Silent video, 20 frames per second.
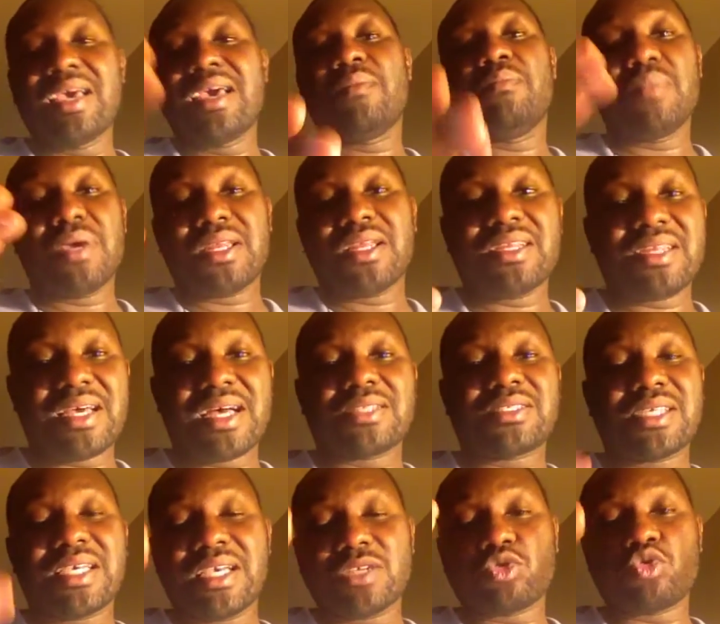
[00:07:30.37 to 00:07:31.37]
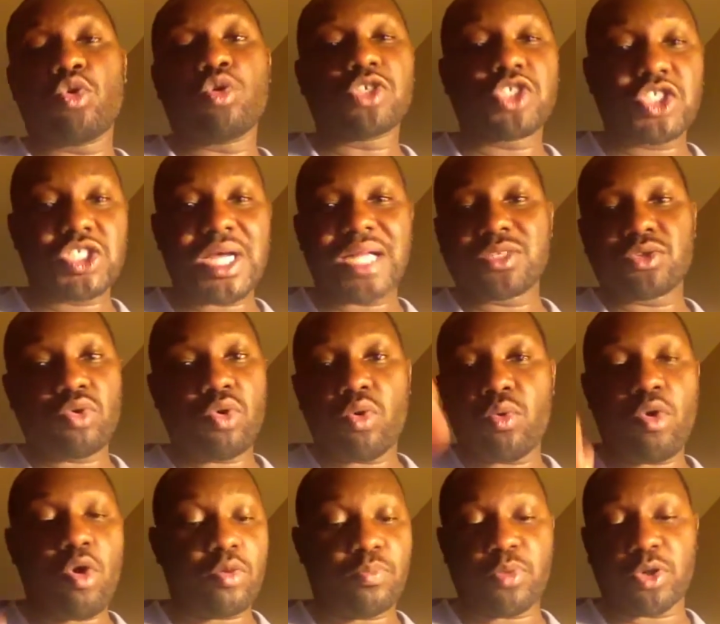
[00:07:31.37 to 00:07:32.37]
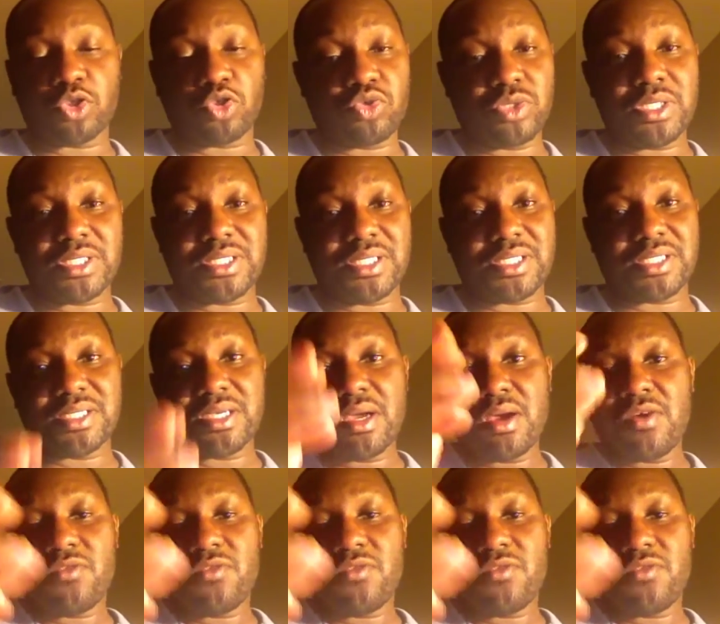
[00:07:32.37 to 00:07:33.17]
meaning that it will shut opportunities